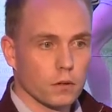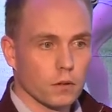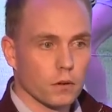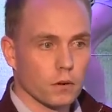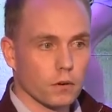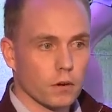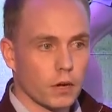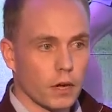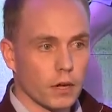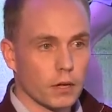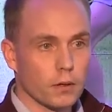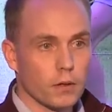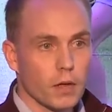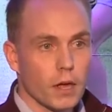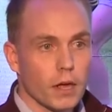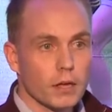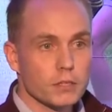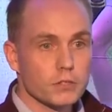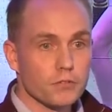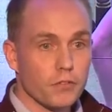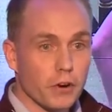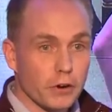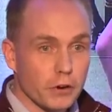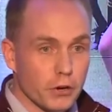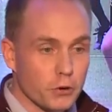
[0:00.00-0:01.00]
Okay?
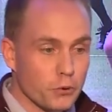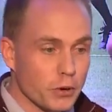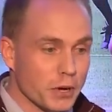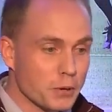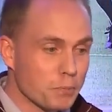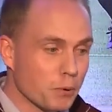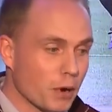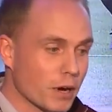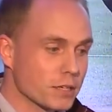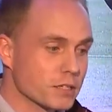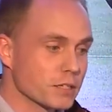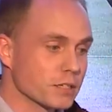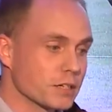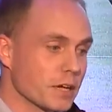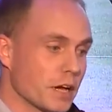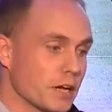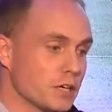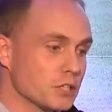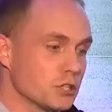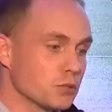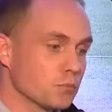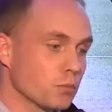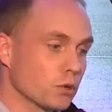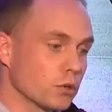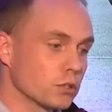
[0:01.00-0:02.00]
It's a very quick
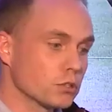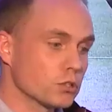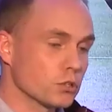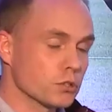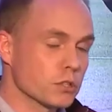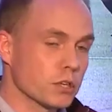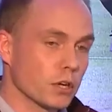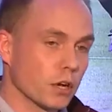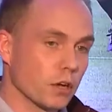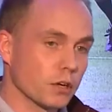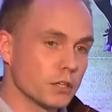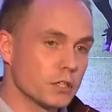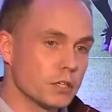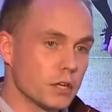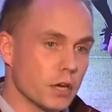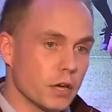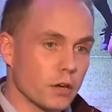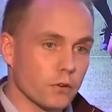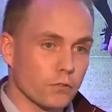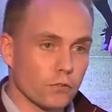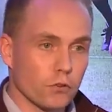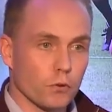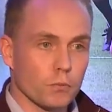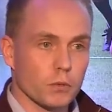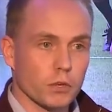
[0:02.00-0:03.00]
presentation, but it's just an idea
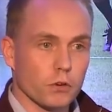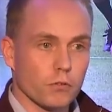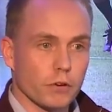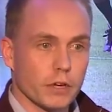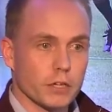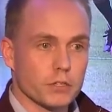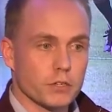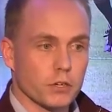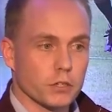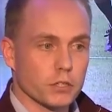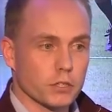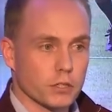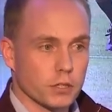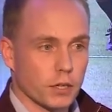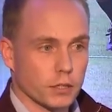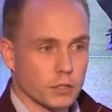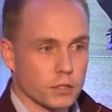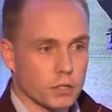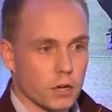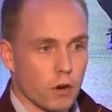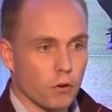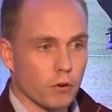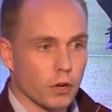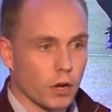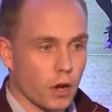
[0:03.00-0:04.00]
of some of the research that's
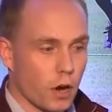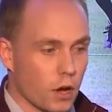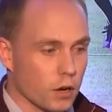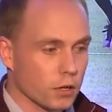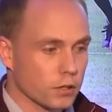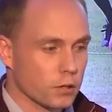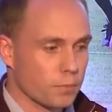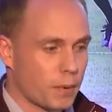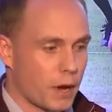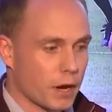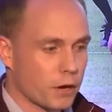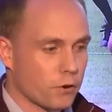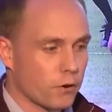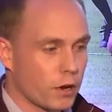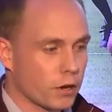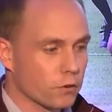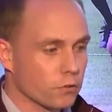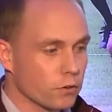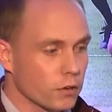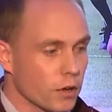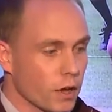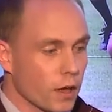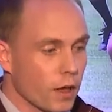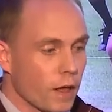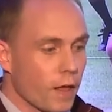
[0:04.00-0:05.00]
going on in the
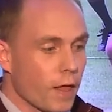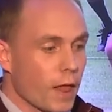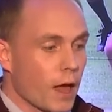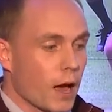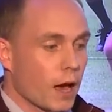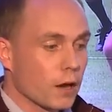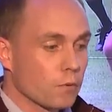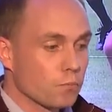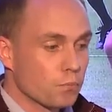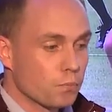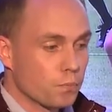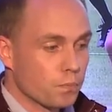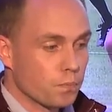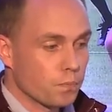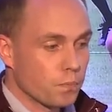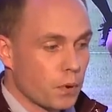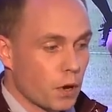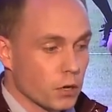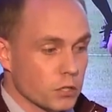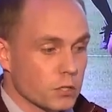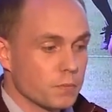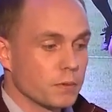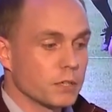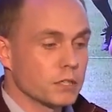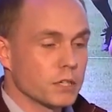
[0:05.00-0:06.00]
background and
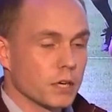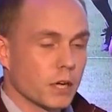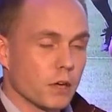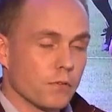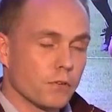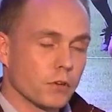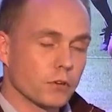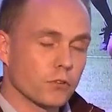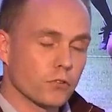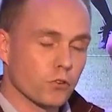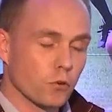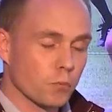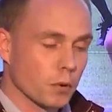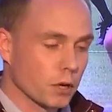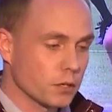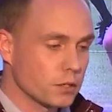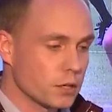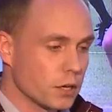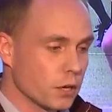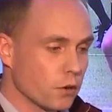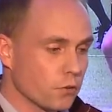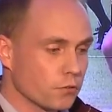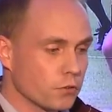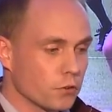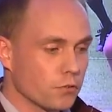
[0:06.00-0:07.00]
possibly to give you some
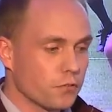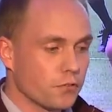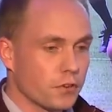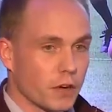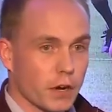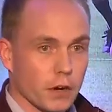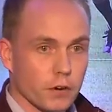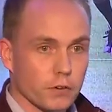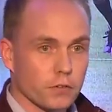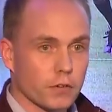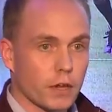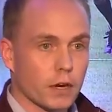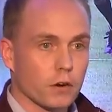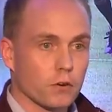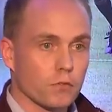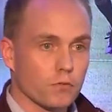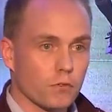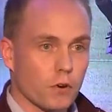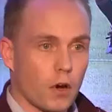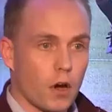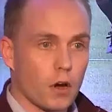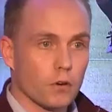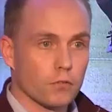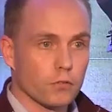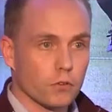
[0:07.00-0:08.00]
idea of the figures that are
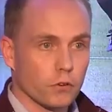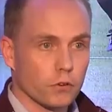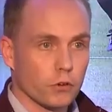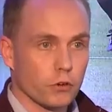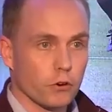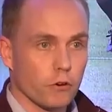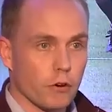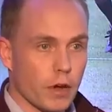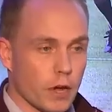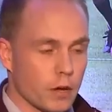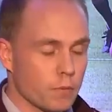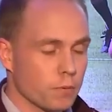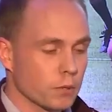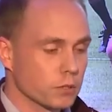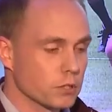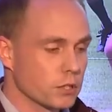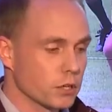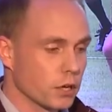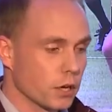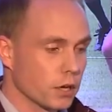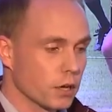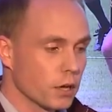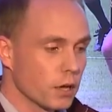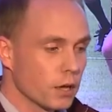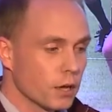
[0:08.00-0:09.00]
involved so you're able
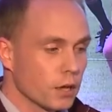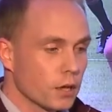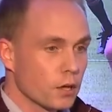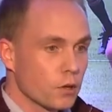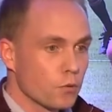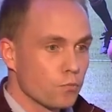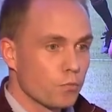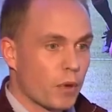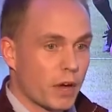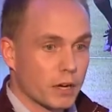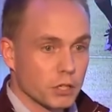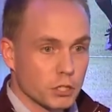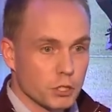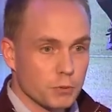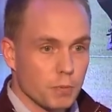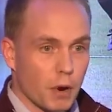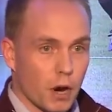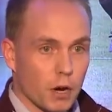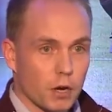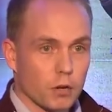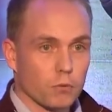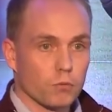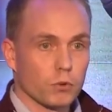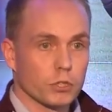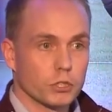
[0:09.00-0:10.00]
to
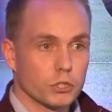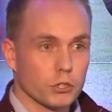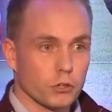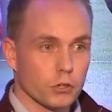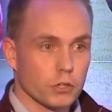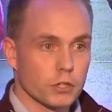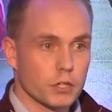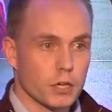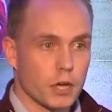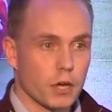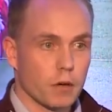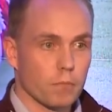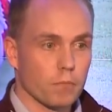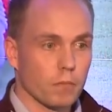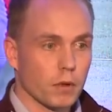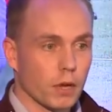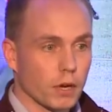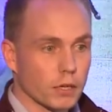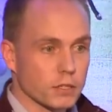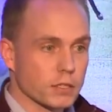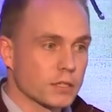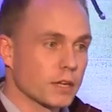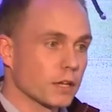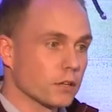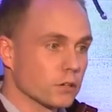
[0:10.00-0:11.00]
benchmark it with your team. And
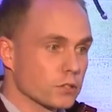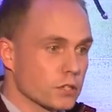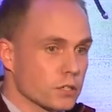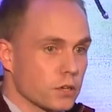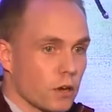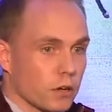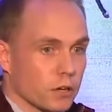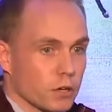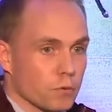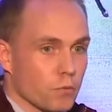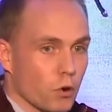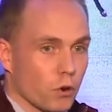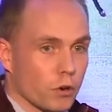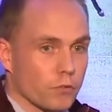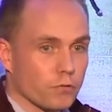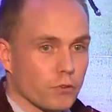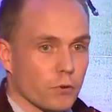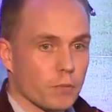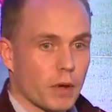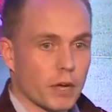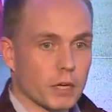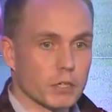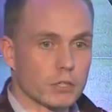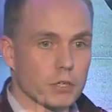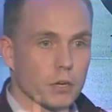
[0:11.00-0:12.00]
as I said, there's slightly more
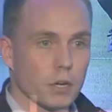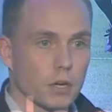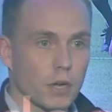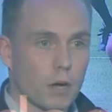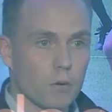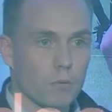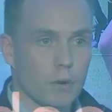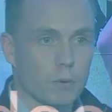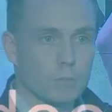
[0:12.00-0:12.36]
information on that